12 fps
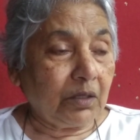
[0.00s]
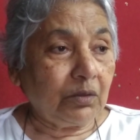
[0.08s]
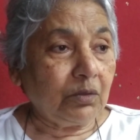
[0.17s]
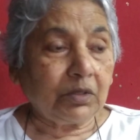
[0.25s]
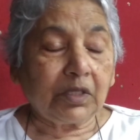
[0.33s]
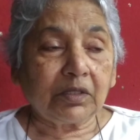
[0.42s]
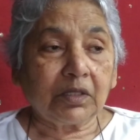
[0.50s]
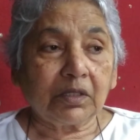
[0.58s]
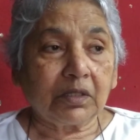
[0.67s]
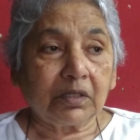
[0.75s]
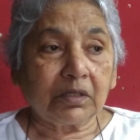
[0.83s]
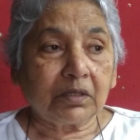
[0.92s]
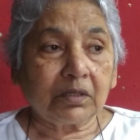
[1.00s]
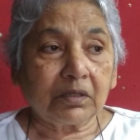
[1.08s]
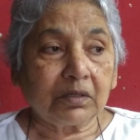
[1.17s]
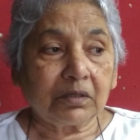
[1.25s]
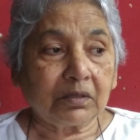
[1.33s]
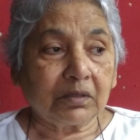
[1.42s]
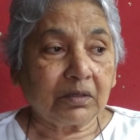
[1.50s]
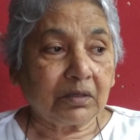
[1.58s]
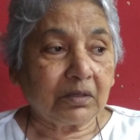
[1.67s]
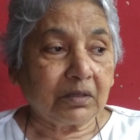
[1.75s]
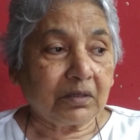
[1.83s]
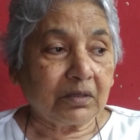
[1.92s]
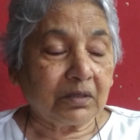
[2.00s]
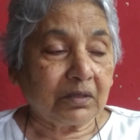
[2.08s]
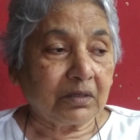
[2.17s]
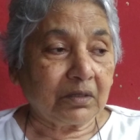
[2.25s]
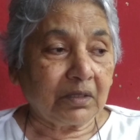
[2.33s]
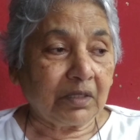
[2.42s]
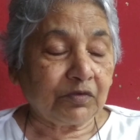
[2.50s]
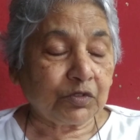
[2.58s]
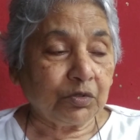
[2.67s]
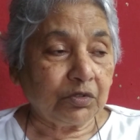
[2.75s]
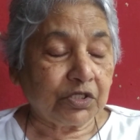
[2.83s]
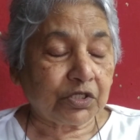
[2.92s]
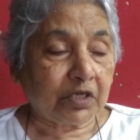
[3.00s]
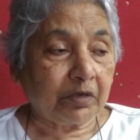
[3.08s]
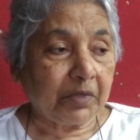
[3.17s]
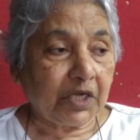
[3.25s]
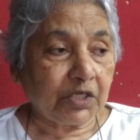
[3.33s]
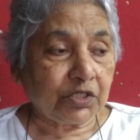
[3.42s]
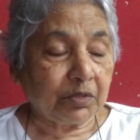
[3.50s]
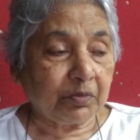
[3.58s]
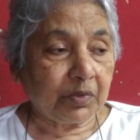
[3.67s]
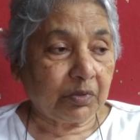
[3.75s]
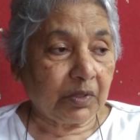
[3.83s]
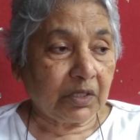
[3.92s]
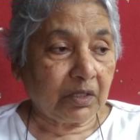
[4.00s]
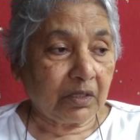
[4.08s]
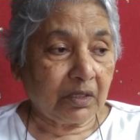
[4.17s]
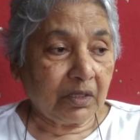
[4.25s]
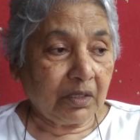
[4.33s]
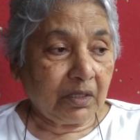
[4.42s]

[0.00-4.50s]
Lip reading: No, there was no discrimination between.